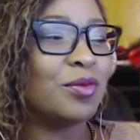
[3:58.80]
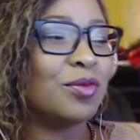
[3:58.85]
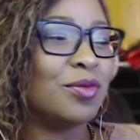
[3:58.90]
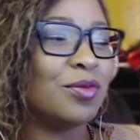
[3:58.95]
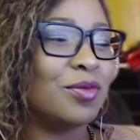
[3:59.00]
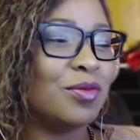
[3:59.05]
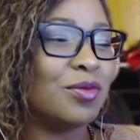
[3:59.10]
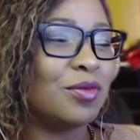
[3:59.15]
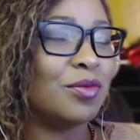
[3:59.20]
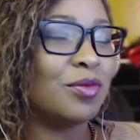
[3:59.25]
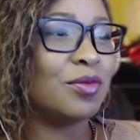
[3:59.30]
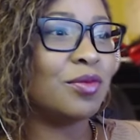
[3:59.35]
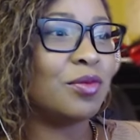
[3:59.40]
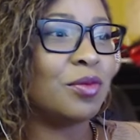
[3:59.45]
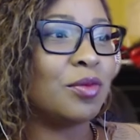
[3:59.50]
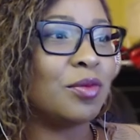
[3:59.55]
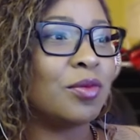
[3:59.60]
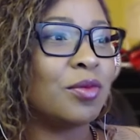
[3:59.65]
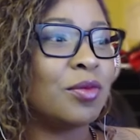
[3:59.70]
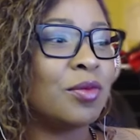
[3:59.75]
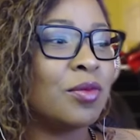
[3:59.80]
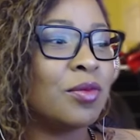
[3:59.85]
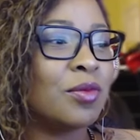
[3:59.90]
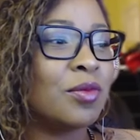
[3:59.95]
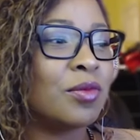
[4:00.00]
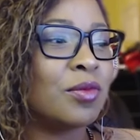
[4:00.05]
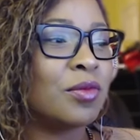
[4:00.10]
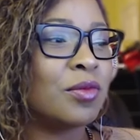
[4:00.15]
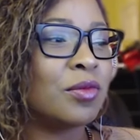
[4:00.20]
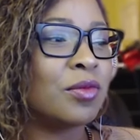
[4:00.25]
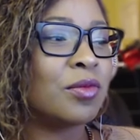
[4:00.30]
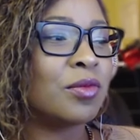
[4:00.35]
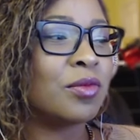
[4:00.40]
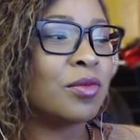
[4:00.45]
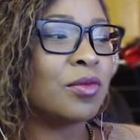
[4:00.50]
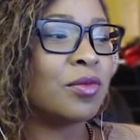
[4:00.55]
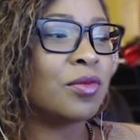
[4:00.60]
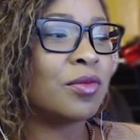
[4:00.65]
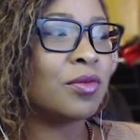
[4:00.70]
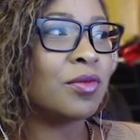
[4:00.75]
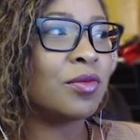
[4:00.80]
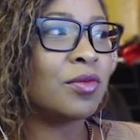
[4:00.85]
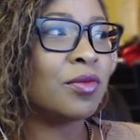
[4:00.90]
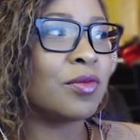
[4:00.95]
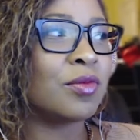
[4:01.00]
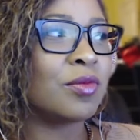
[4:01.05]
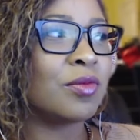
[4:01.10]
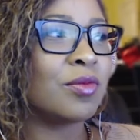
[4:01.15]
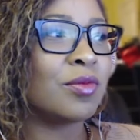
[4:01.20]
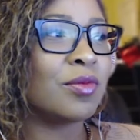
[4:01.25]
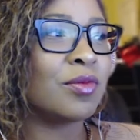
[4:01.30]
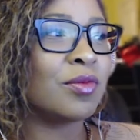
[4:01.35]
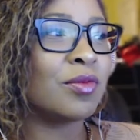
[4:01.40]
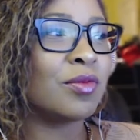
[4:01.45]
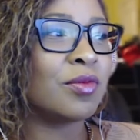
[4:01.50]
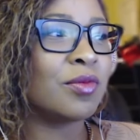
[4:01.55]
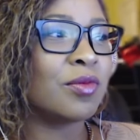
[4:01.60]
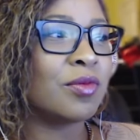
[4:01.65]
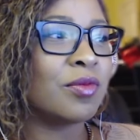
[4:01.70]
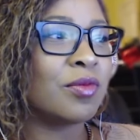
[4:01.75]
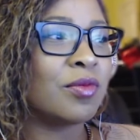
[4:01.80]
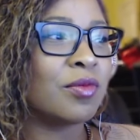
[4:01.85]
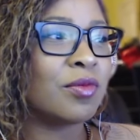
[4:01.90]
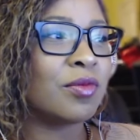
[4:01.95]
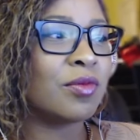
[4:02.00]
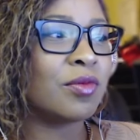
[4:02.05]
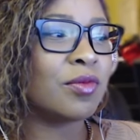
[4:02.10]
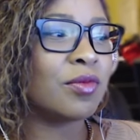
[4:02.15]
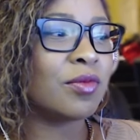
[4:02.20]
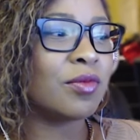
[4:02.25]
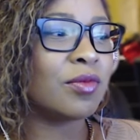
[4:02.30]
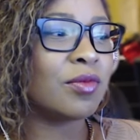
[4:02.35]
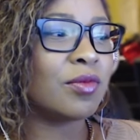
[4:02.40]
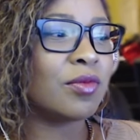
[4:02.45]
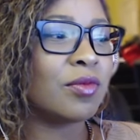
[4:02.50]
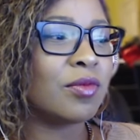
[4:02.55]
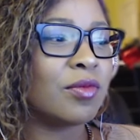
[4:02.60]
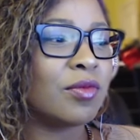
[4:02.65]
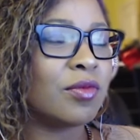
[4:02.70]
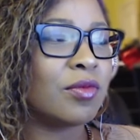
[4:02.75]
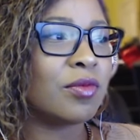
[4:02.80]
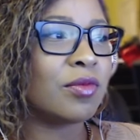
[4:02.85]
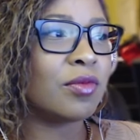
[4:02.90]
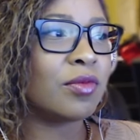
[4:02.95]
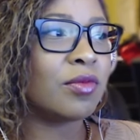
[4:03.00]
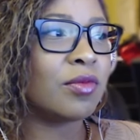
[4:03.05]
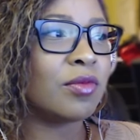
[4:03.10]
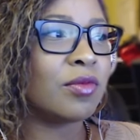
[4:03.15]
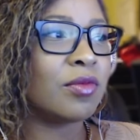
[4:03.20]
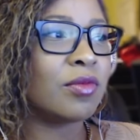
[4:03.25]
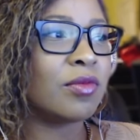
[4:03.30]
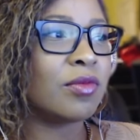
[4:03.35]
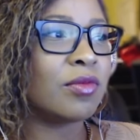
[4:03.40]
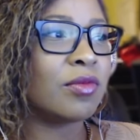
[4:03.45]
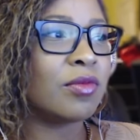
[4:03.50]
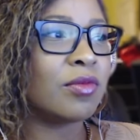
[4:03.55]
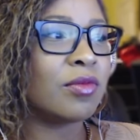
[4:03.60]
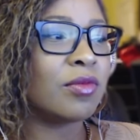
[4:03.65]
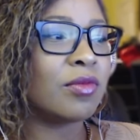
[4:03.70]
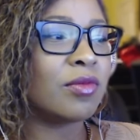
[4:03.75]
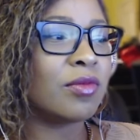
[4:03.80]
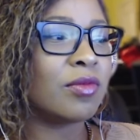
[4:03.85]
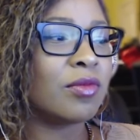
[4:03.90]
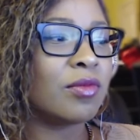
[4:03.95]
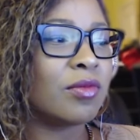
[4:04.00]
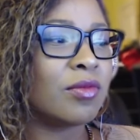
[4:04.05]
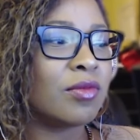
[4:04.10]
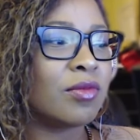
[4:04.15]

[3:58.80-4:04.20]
(no one is talking)